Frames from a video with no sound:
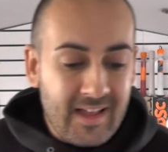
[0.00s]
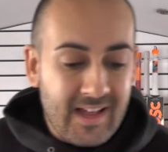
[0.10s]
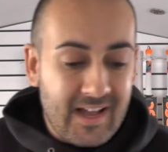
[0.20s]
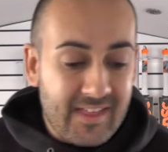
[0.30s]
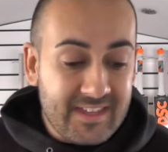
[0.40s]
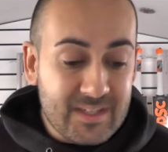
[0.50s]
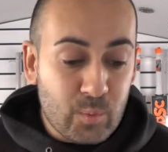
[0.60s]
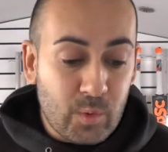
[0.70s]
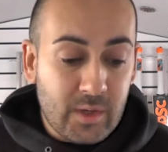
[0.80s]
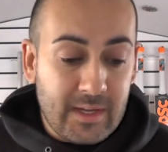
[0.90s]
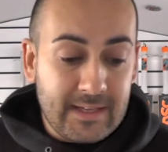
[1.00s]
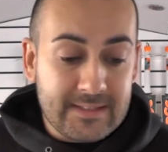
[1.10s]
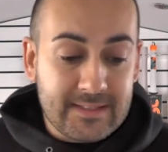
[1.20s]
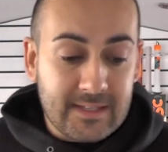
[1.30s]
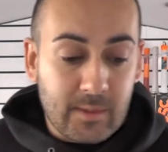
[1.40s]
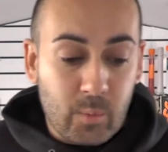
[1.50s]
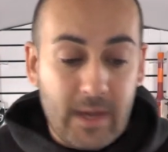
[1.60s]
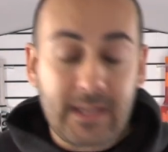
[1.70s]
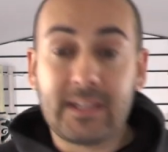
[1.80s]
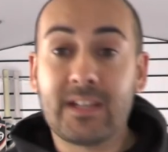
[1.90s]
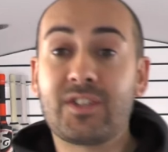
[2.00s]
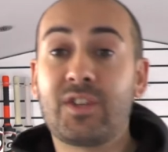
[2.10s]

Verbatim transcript: Uh, this one is weighing in at